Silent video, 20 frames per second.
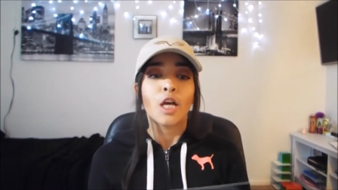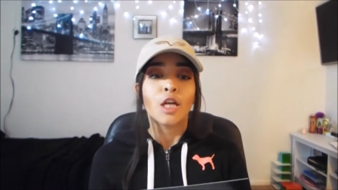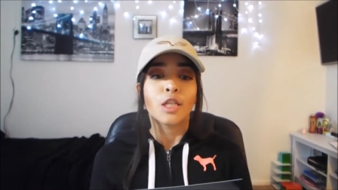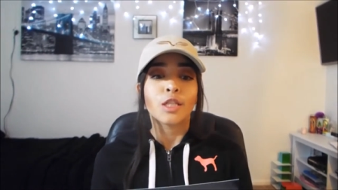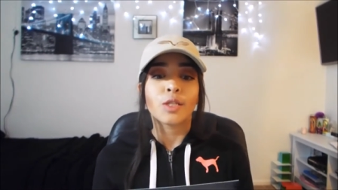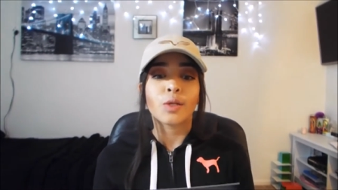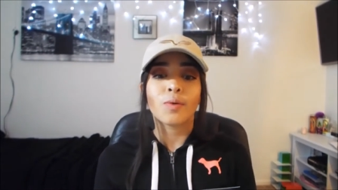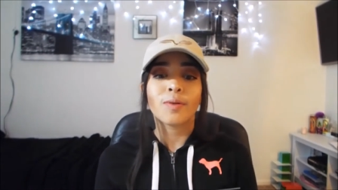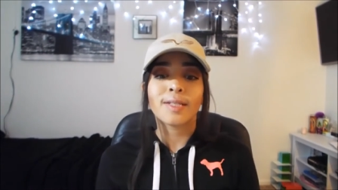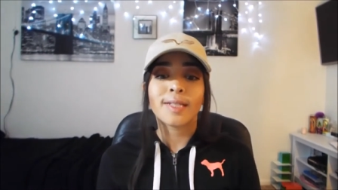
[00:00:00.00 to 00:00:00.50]

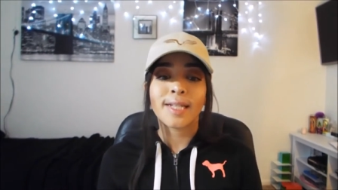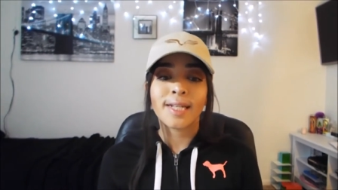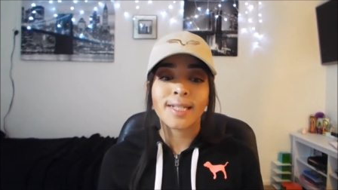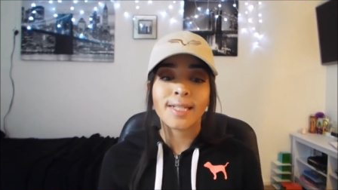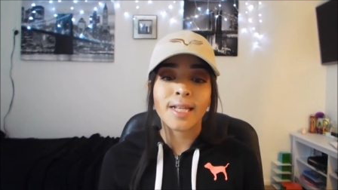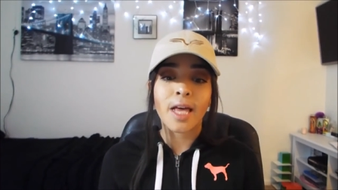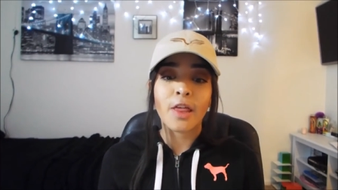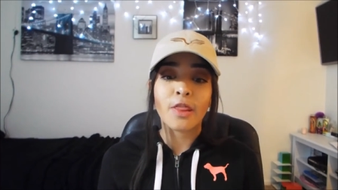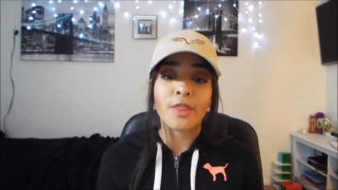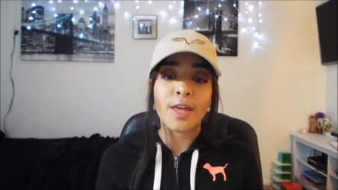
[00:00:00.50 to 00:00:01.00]
So it
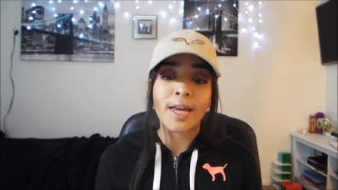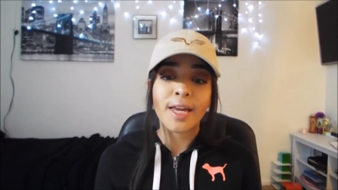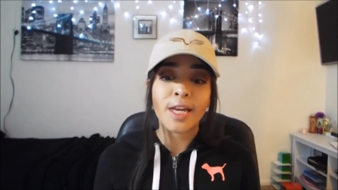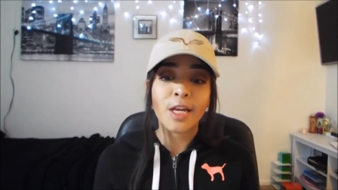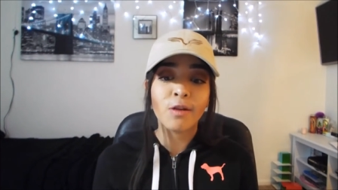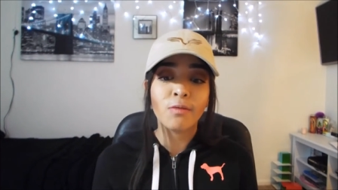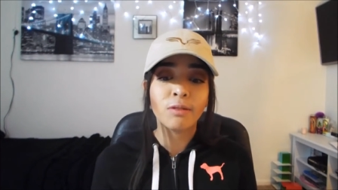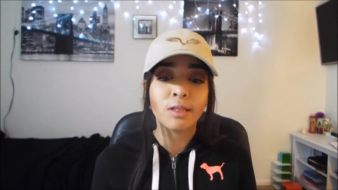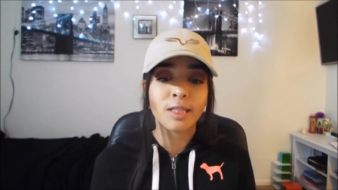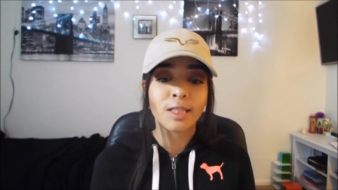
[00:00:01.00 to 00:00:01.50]
says,
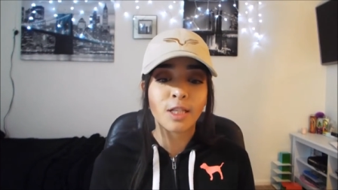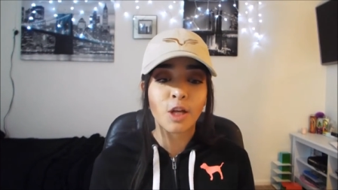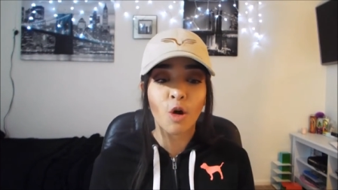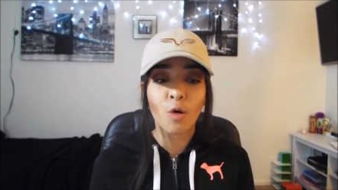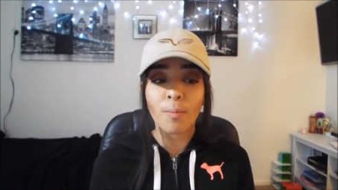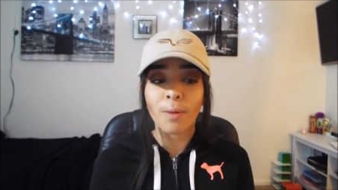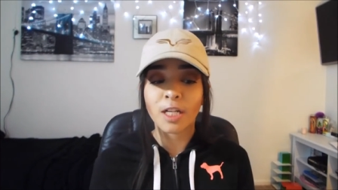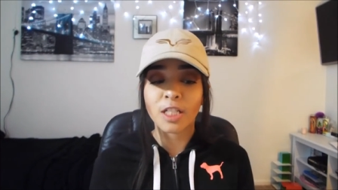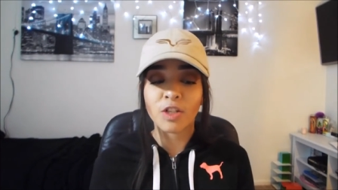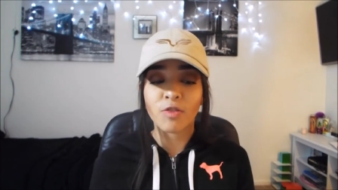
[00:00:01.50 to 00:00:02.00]
"Thank you
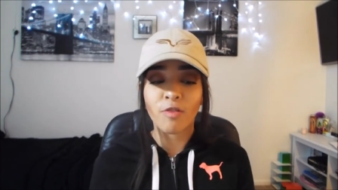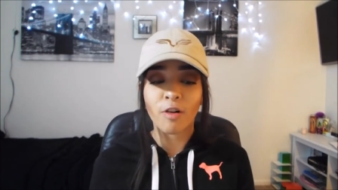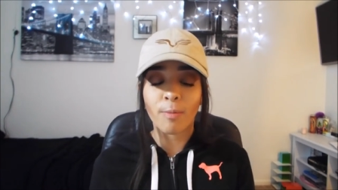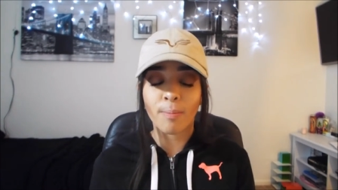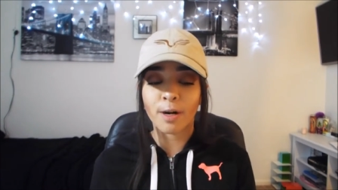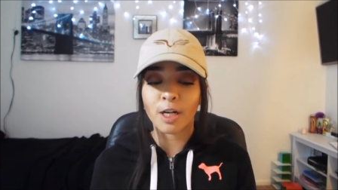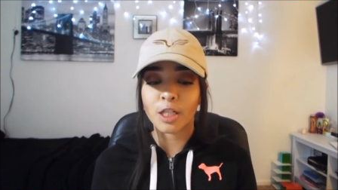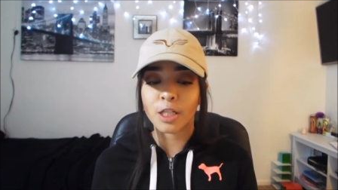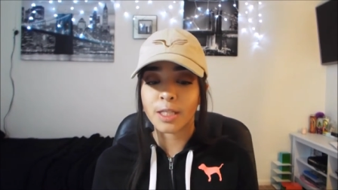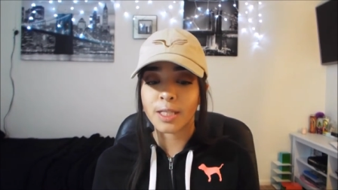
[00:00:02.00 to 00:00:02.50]
so much for
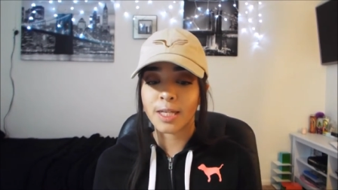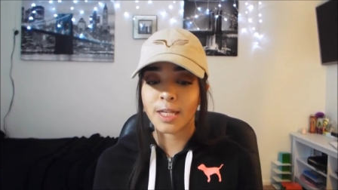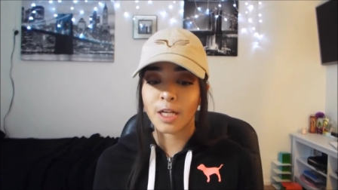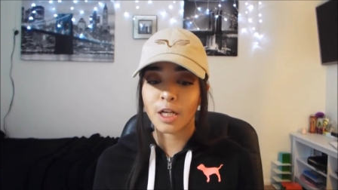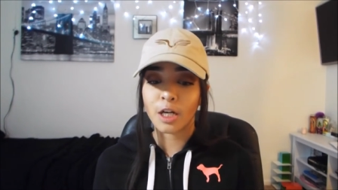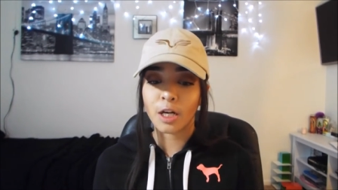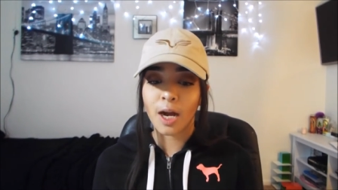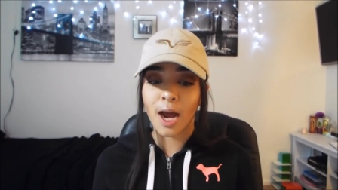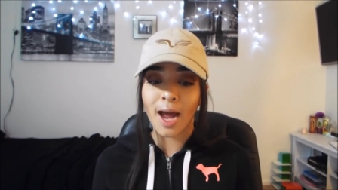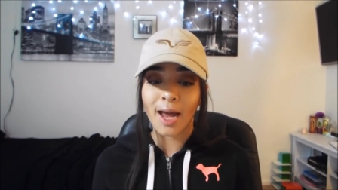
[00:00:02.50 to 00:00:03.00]
purchasing
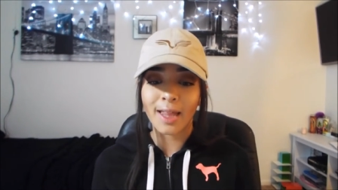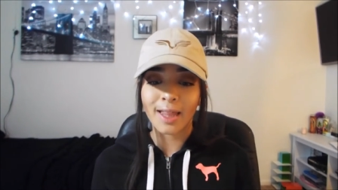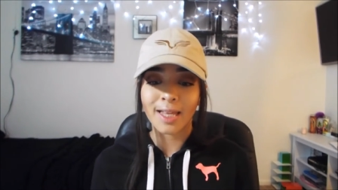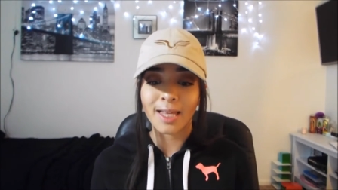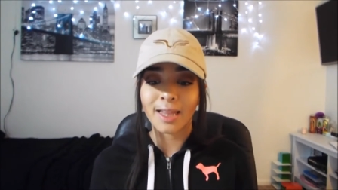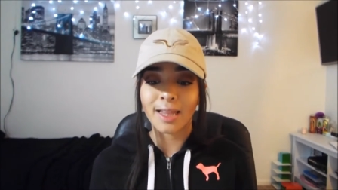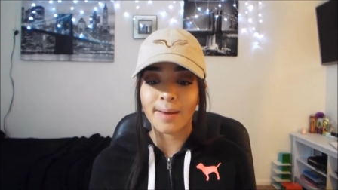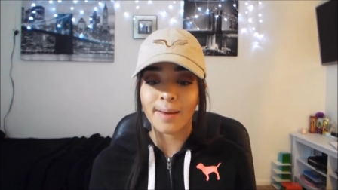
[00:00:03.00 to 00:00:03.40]
your Kylie